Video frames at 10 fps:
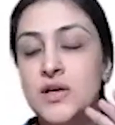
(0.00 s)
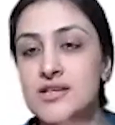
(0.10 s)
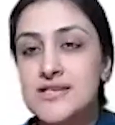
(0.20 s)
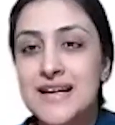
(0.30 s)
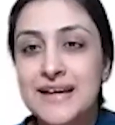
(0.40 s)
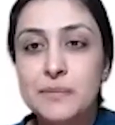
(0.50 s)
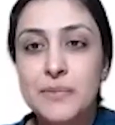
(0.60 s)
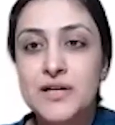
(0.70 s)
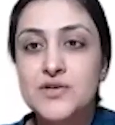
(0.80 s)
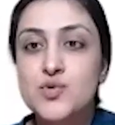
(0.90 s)
The second
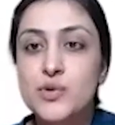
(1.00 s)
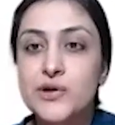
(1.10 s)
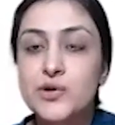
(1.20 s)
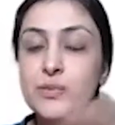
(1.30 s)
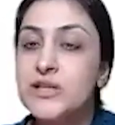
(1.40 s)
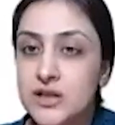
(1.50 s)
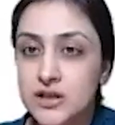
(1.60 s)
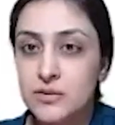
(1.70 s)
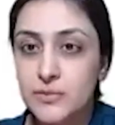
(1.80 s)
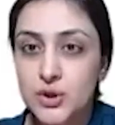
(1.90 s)
part is going to be the
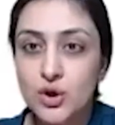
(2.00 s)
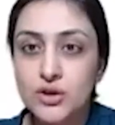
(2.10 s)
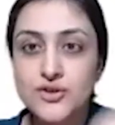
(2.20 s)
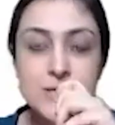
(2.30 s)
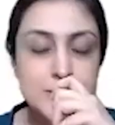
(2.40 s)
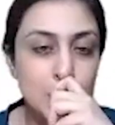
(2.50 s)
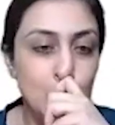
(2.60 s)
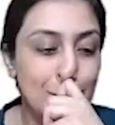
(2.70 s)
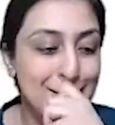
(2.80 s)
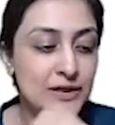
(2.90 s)
terminologies
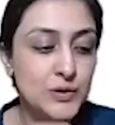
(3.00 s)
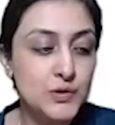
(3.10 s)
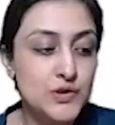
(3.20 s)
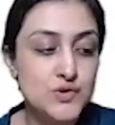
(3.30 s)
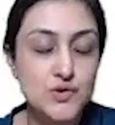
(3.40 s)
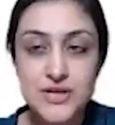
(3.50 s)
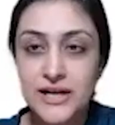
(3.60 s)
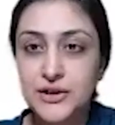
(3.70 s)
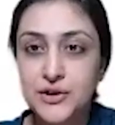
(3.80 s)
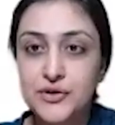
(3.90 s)
according to the
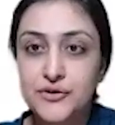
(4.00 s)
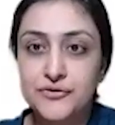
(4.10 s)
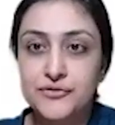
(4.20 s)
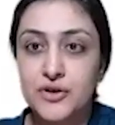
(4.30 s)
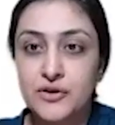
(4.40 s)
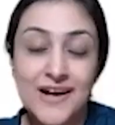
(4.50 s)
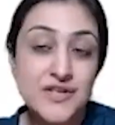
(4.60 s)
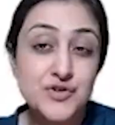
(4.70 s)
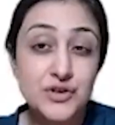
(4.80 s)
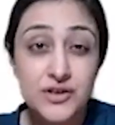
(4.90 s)
Society of uh,
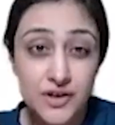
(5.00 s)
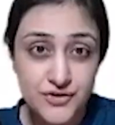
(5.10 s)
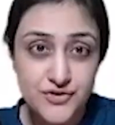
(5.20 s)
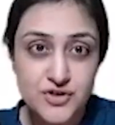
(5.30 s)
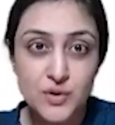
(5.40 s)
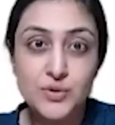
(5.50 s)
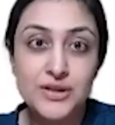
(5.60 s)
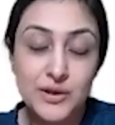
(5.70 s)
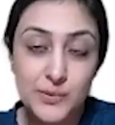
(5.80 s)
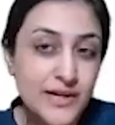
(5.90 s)
Vascular Ultrasound
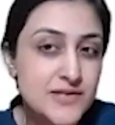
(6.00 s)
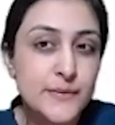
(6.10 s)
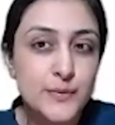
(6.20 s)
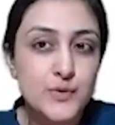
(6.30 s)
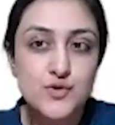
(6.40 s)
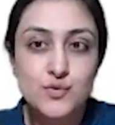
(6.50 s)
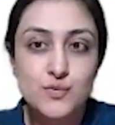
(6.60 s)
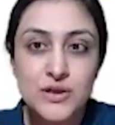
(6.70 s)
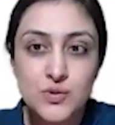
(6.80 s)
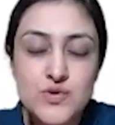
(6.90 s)
that we are supposed to
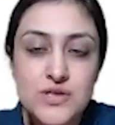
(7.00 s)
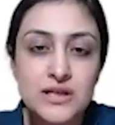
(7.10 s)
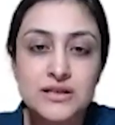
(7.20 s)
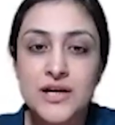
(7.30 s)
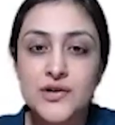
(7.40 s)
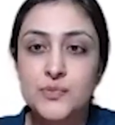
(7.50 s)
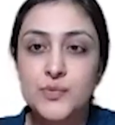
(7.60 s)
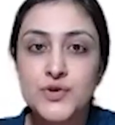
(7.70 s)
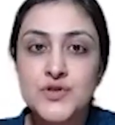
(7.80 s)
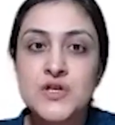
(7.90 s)
be using in our
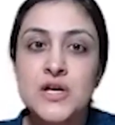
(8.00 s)
reports.